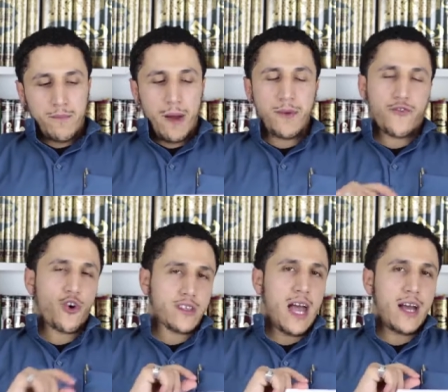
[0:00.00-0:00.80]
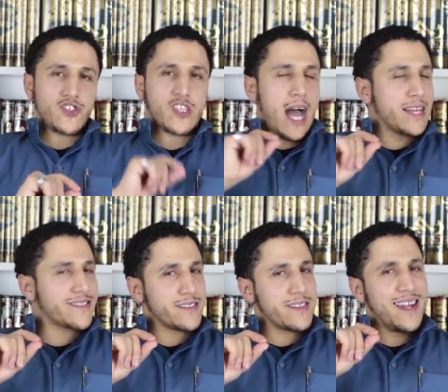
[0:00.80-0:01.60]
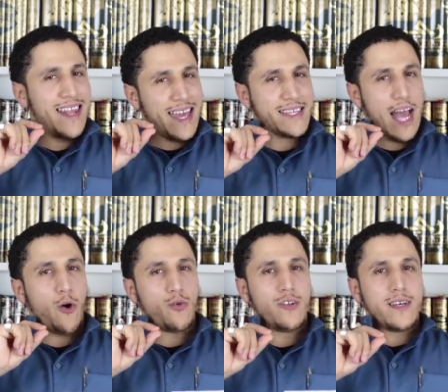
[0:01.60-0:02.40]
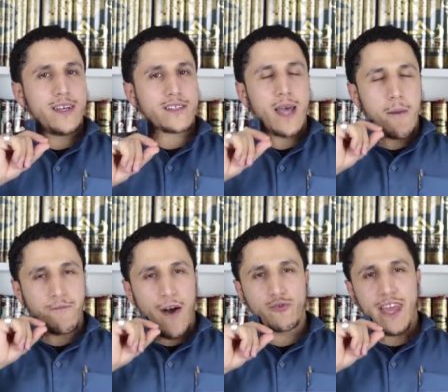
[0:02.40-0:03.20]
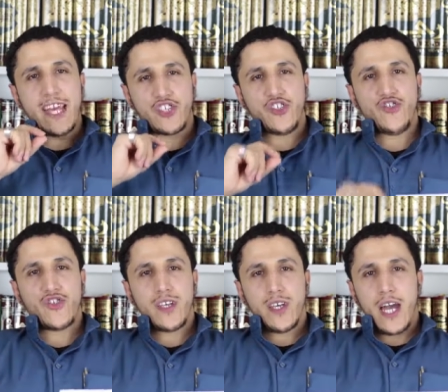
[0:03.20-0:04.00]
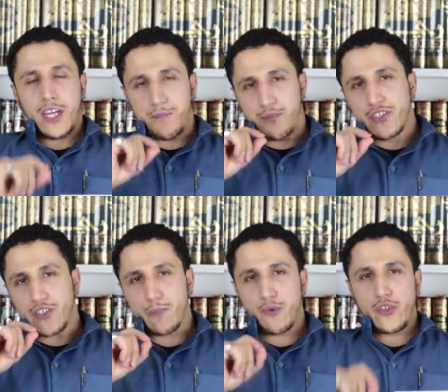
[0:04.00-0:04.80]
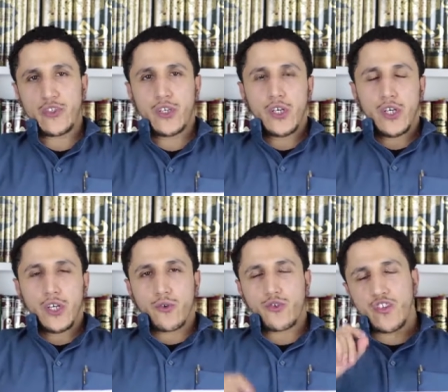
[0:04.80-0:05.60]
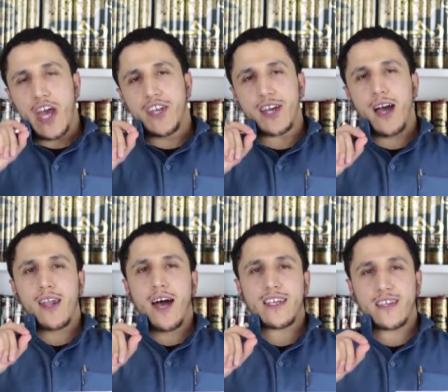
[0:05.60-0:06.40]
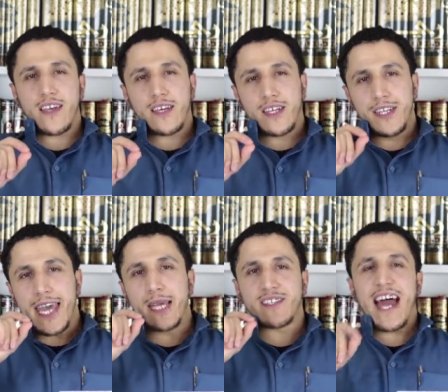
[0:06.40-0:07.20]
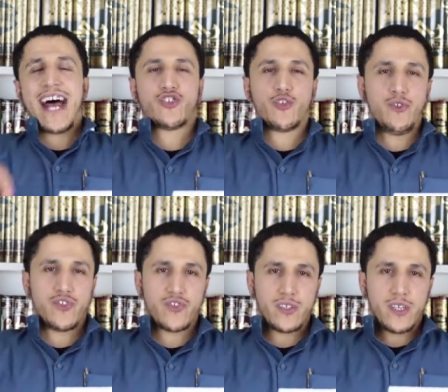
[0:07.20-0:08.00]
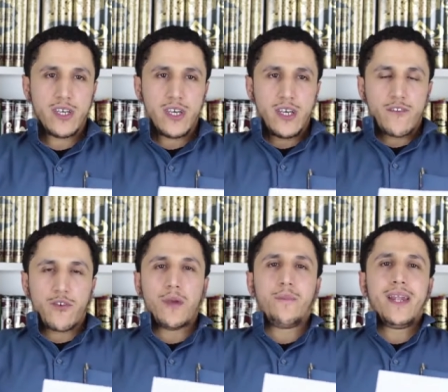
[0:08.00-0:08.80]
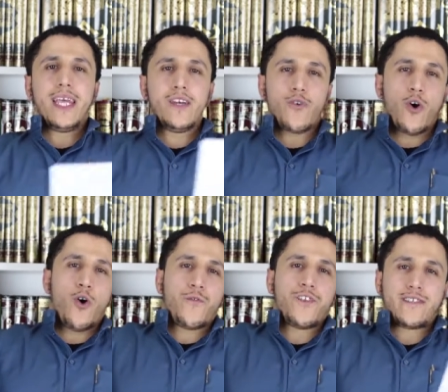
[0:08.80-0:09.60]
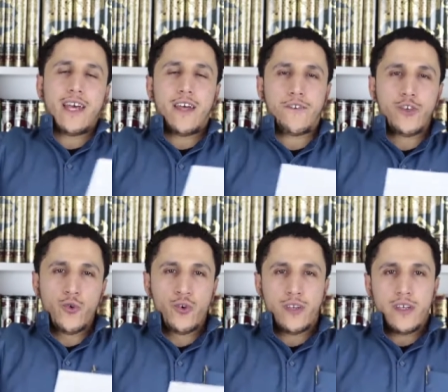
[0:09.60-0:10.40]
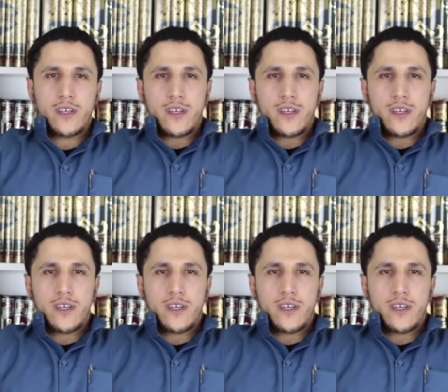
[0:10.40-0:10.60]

But before that, just let us lay down some foundations and principles concerning Allah's names and attributes from the belief of the Salafiyun,